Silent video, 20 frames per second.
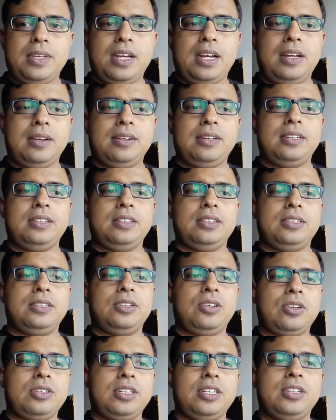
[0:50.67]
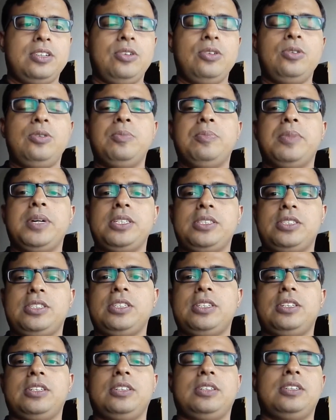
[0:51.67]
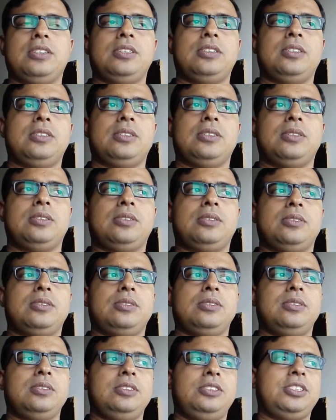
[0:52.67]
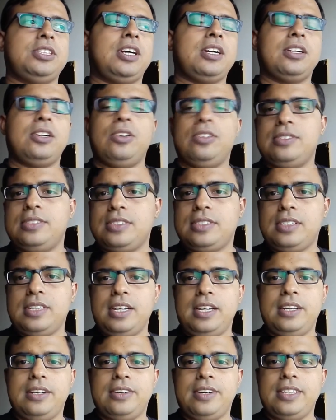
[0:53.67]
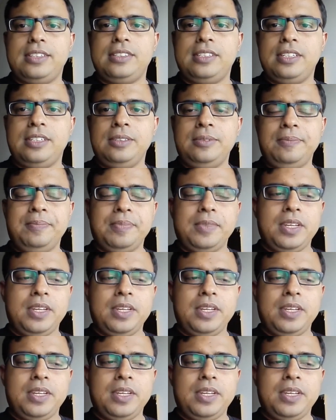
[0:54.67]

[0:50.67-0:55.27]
and not include much jargons here and there.